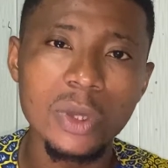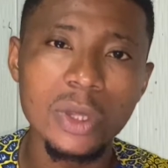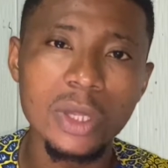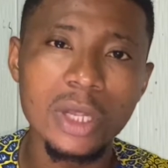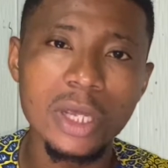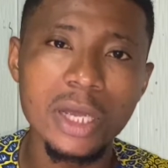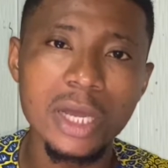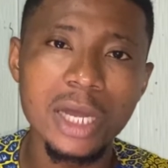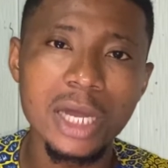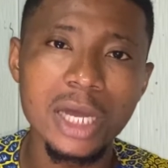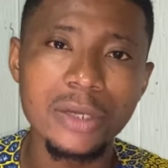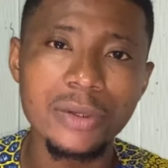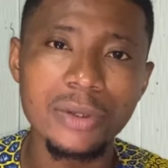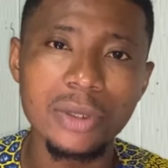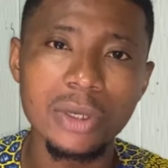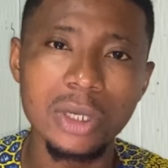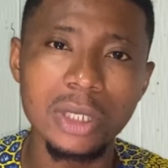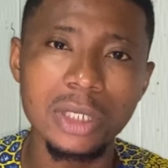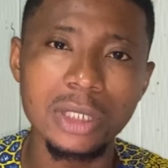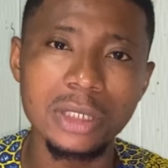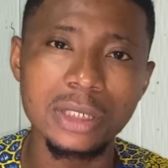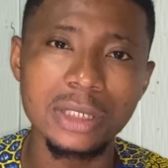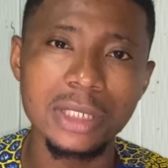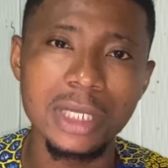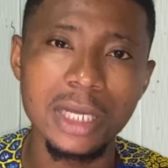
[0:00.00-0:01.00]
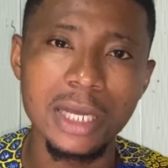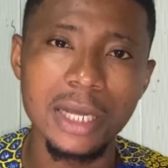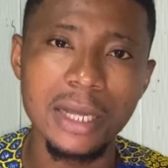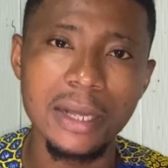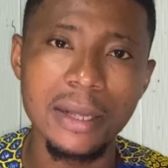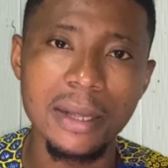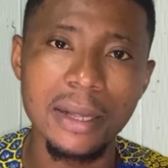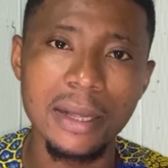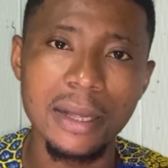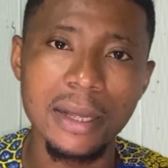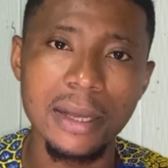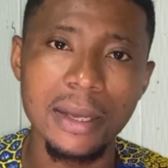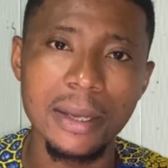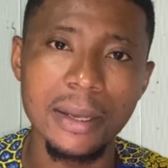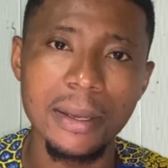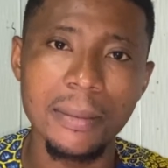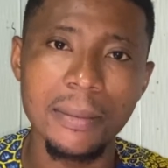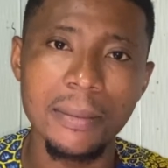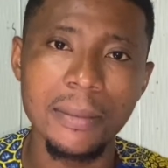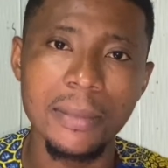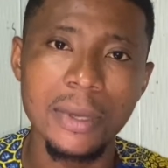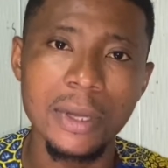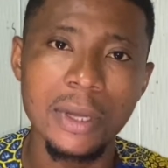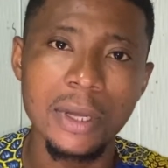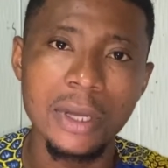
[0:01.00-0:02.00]
how do you call it, the
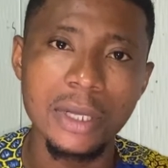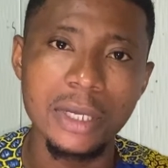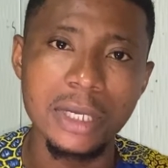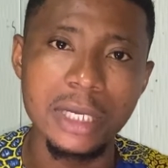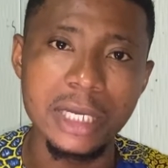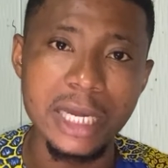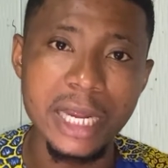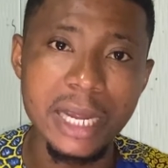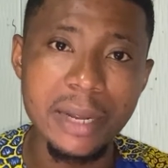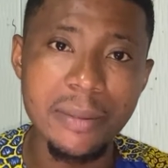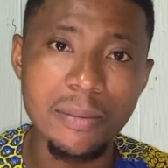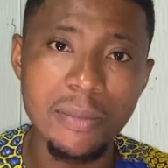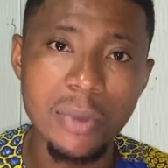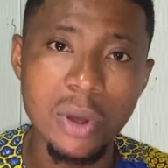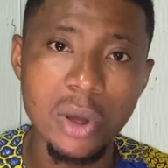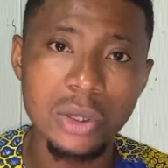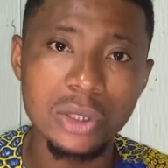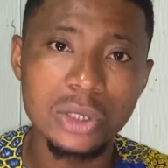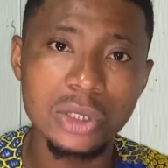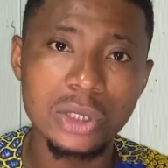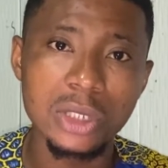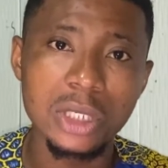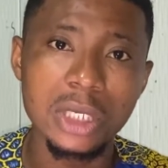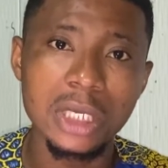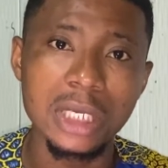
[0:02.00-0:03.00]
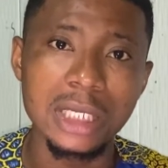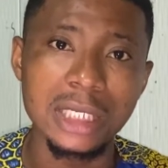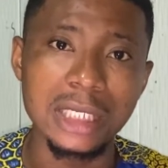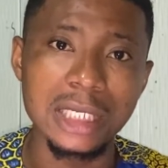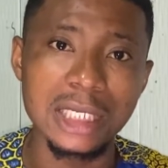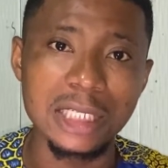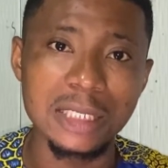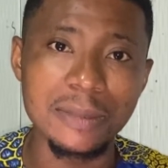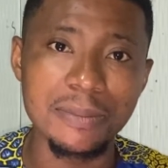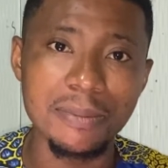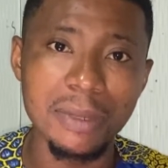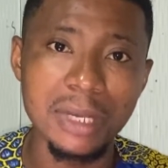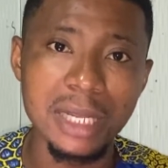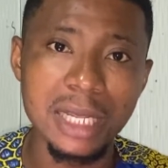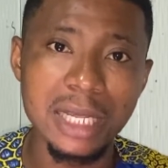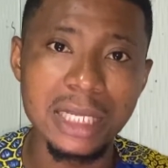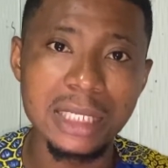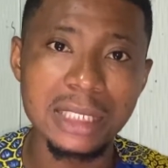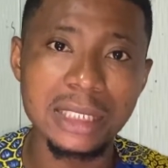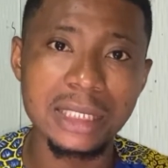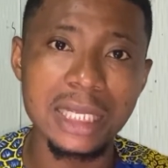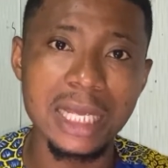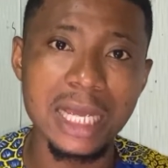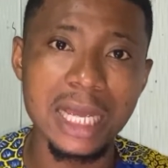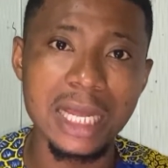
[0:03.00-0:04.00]
name box displays
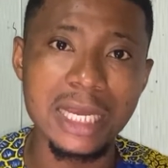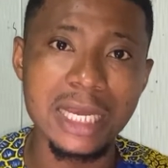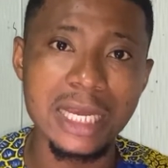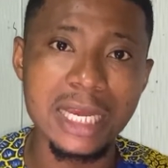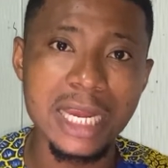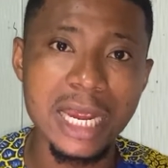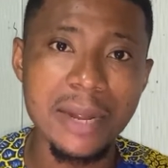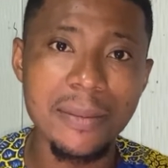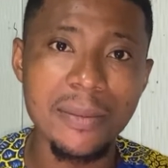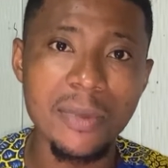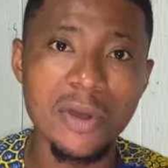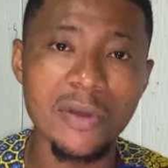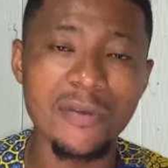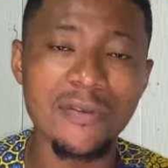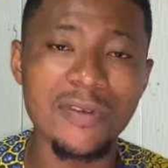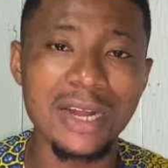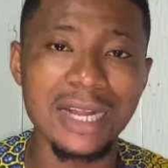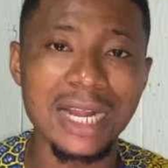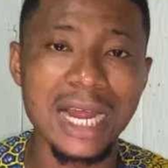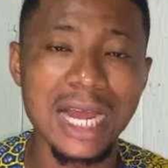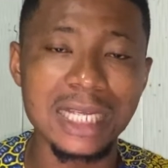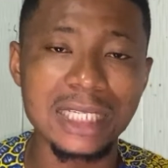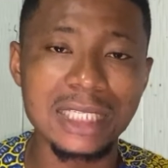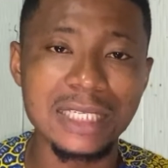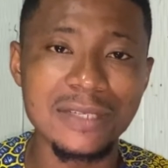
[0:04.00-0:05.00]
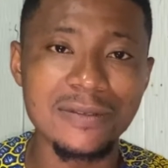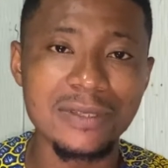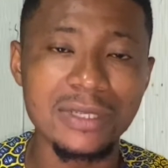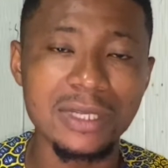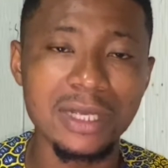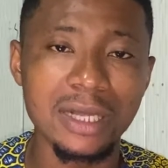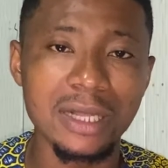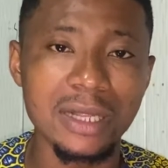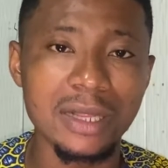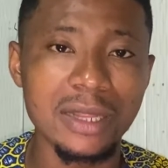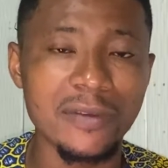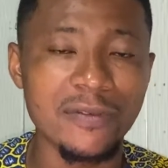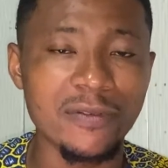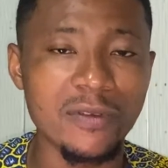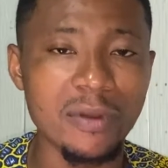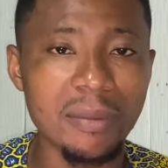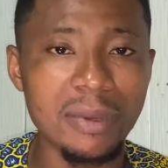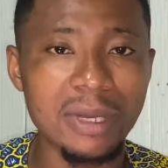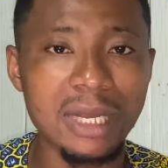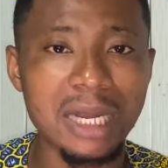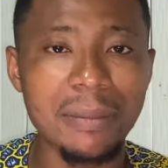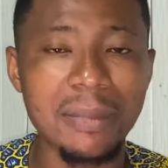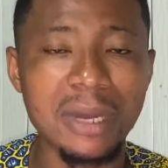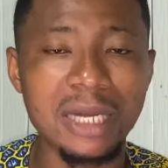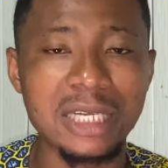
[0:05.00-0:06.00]
the name of an active cell. The formula
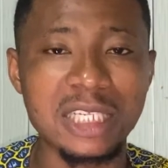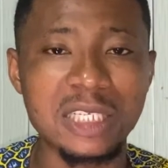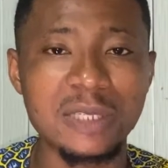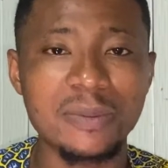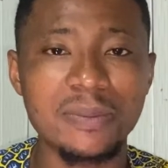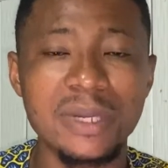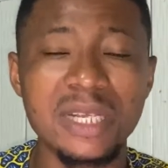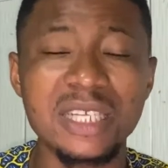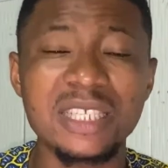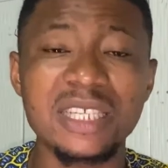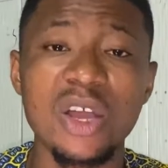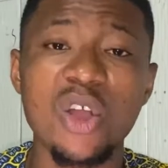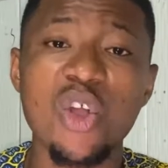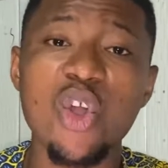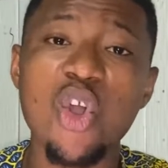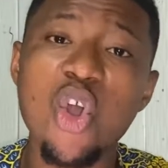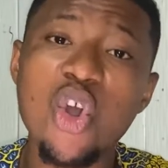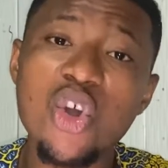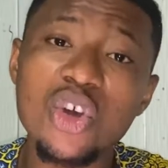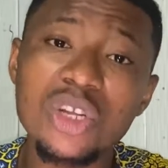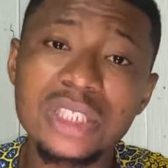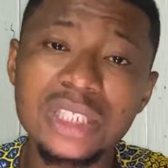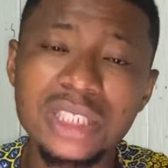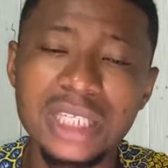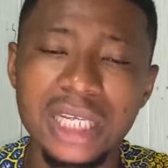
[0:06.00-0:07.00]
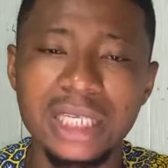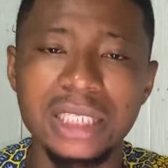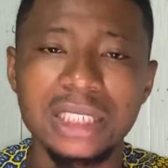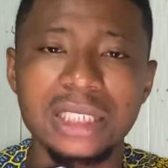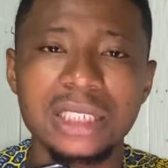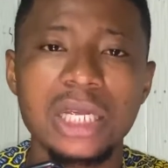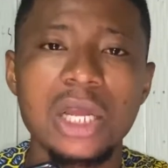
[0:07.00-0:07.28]
bar displays the content